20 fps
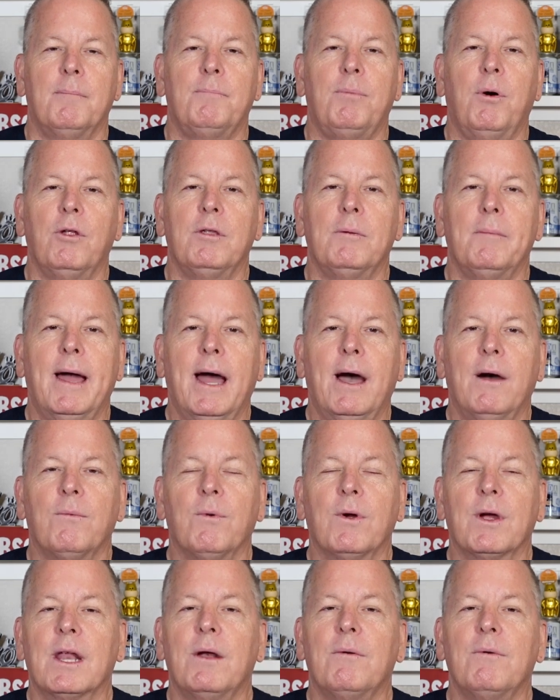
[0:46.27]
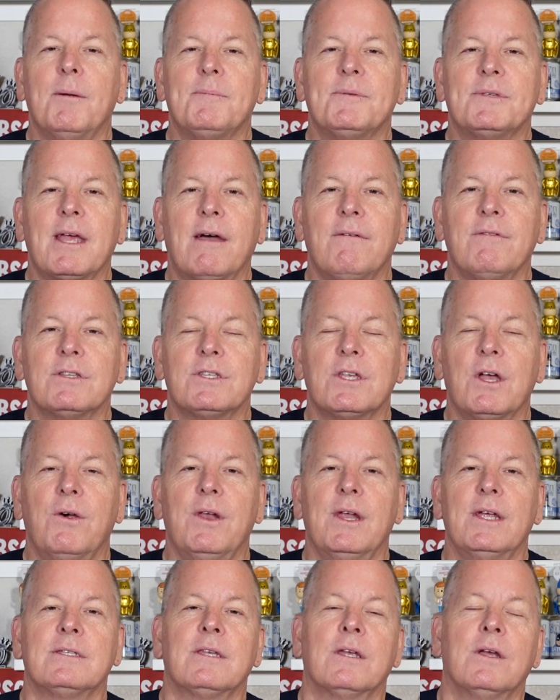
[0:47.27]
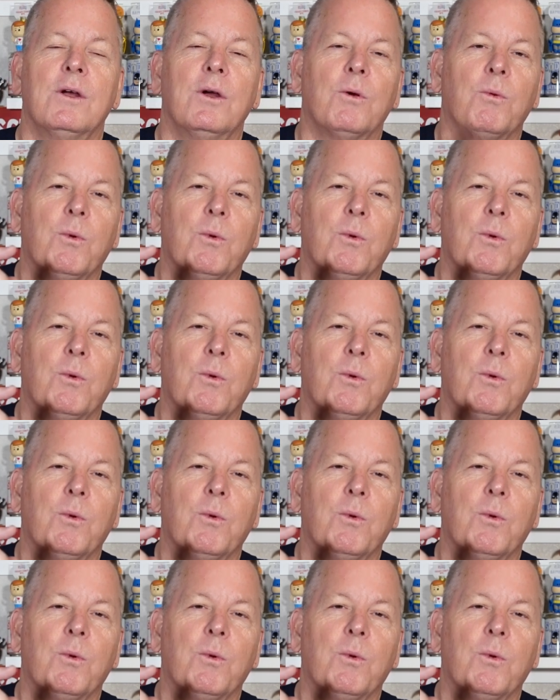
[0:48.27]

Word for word: Pulled them out. We're going to rip 7 sodas.